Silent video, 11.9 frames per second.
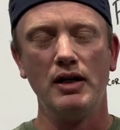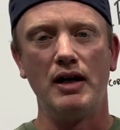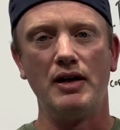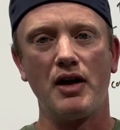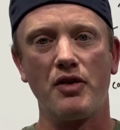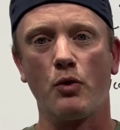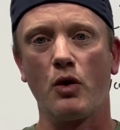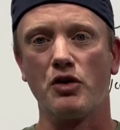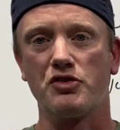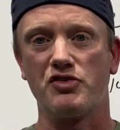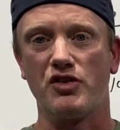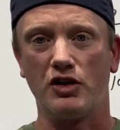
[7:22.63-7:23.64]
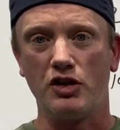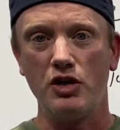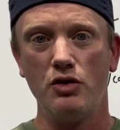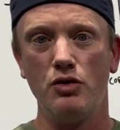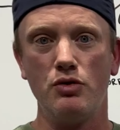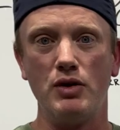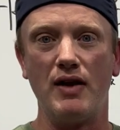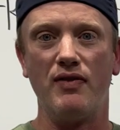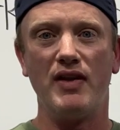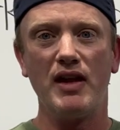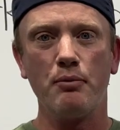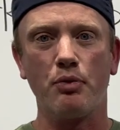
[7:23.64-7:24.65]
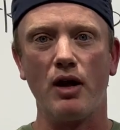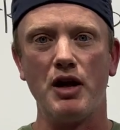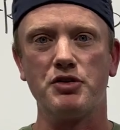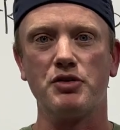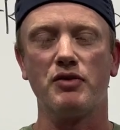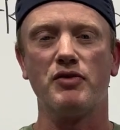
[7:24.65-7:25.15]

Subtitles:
in other words, the cue and then pressure,